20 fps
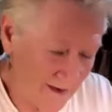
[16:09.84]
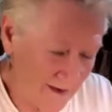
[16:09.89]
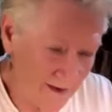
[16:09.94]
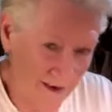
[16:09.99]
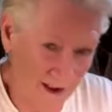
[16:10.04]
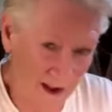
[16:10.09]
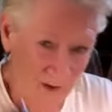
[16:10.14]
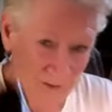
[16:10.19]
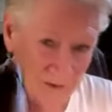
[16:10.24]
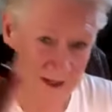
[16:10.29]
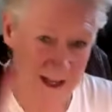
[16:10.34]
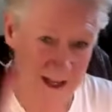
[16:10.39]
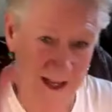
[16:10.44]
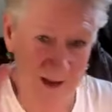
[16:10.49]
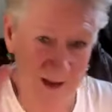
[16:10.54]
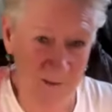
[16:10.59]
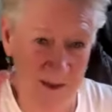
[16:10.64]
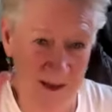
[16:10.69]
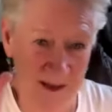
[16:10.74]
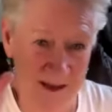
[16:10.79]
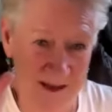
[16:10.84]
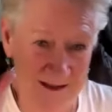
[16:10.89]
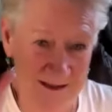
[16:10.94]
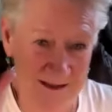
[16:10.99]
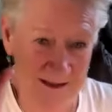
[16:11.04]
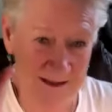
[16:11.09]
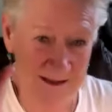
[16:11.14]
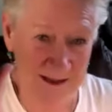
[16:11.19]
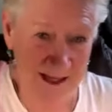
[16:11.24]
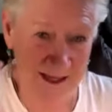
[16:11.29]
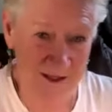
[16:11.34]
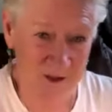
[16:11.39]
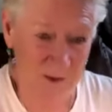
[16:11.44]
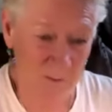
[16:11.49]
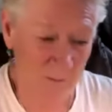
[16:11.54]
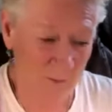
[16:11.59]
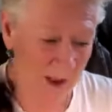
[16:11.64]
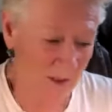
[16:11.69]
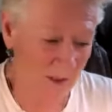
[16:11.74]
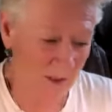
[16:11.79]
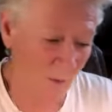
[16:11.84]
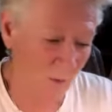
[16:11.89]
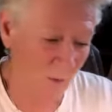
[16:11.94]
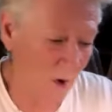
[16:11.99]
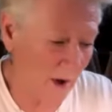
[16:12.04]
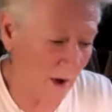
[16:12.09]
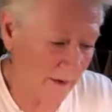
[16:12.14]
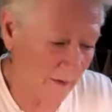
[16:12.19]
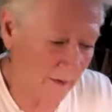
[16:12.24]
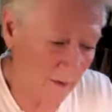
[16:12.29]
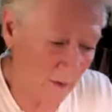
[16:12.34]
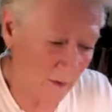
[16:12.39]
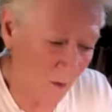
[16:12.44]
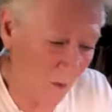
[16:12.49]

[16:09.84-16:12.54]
I would keep these in the kitchen by the water,